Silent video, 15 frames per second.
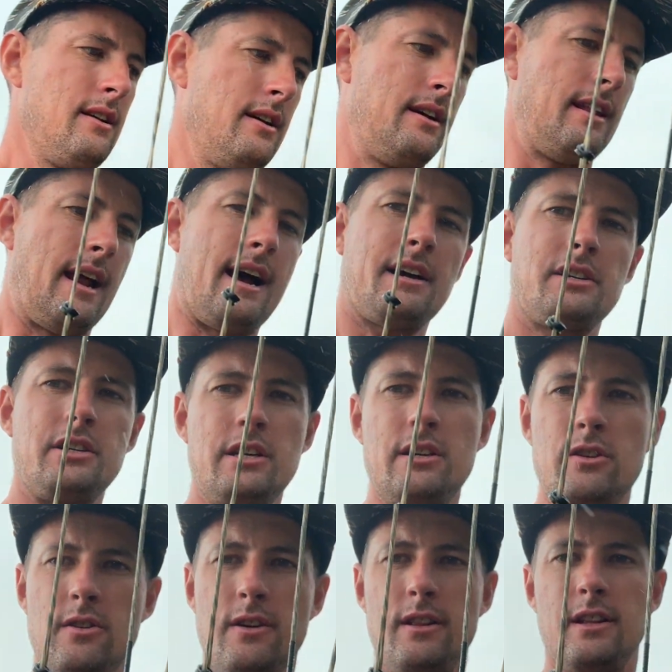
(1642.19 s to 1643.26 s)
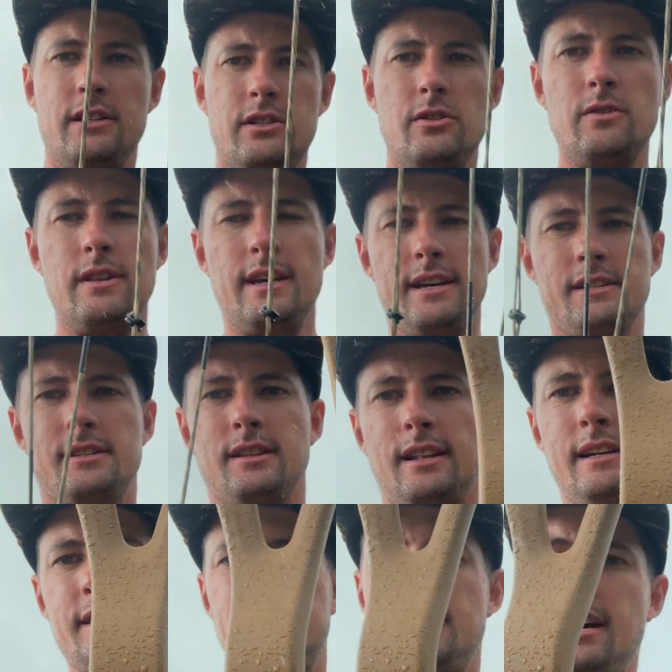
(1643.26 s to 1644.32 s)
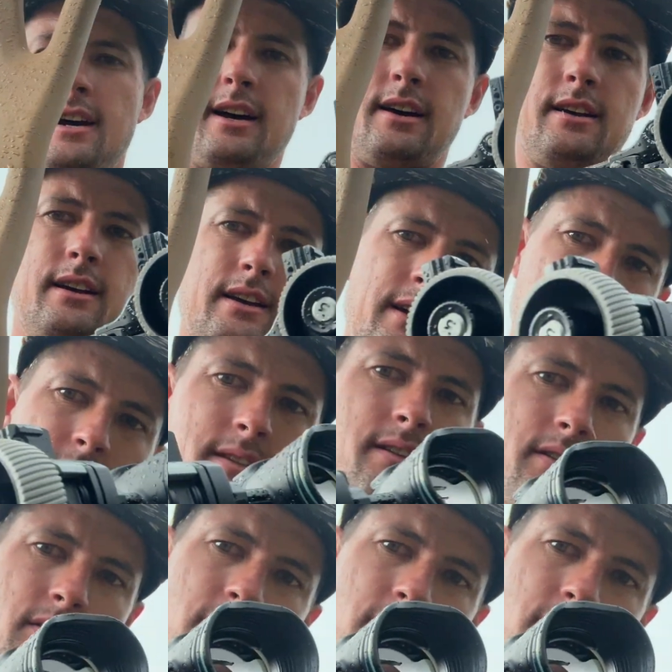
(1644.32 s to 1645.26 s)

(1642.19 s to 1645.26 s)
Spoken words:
And actually, you know what, let's do this. Let's, a little